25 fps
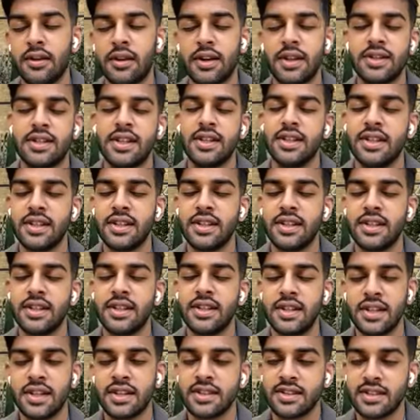around 10
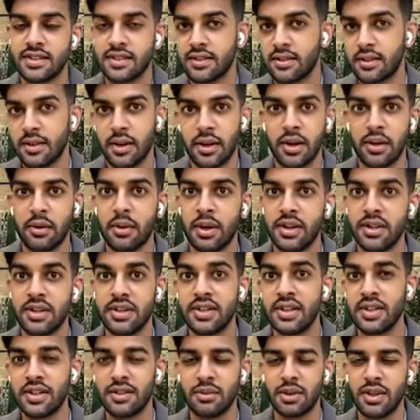years, where do you
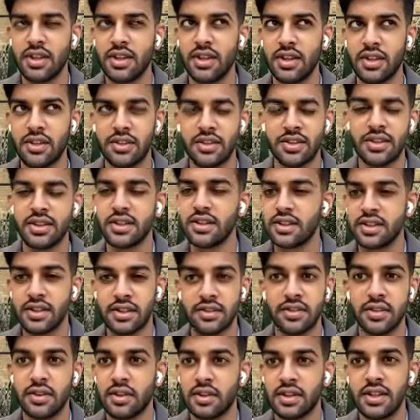think you see yourself
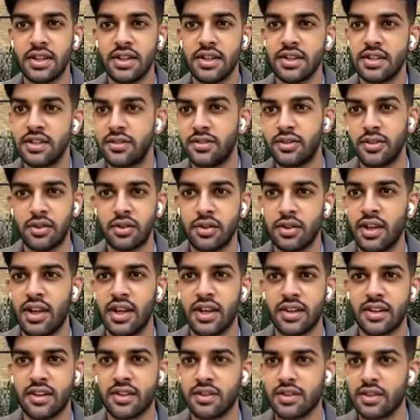in around 10 years? If
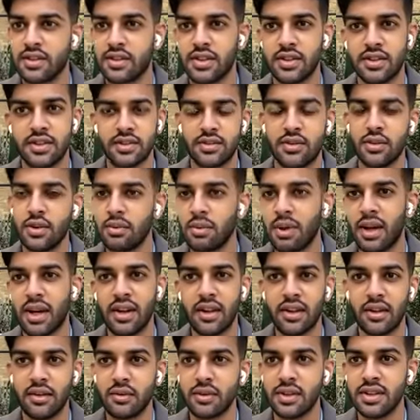you thought about
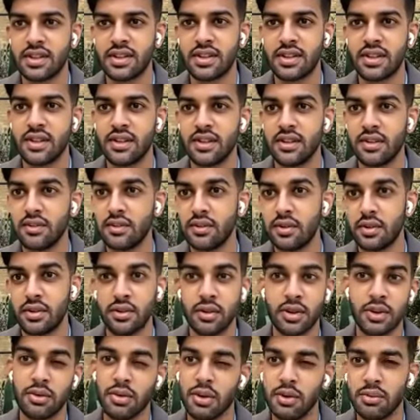it recently, do you know
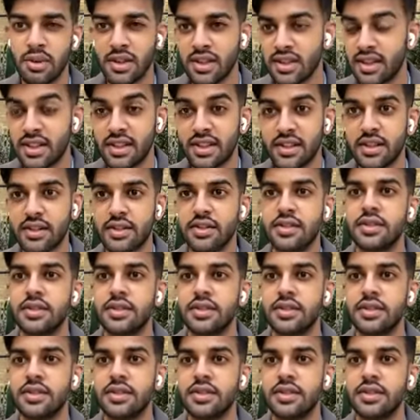where you want to be in 10